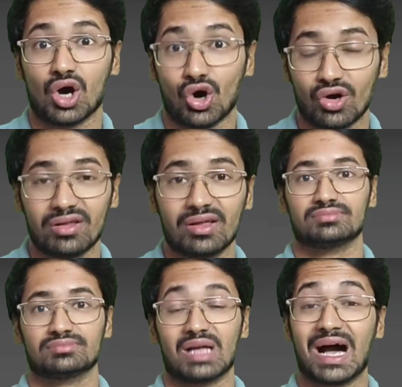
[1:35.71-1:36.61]
or
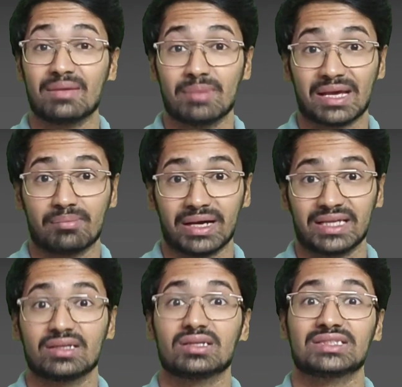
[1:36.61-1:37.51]
I make
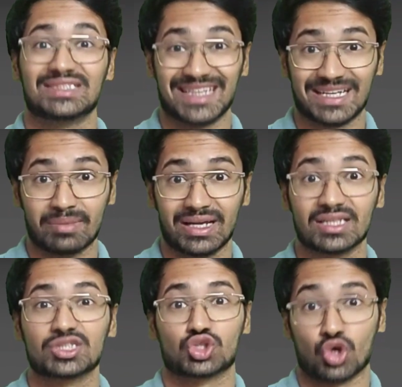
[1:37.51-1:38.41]
my
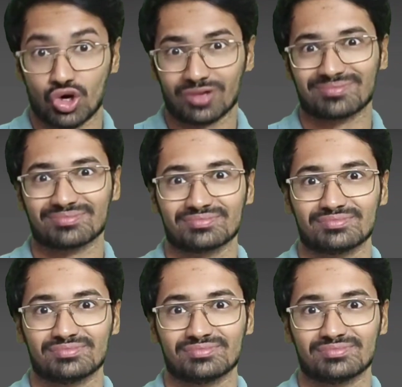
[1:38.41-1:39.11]
statement strong.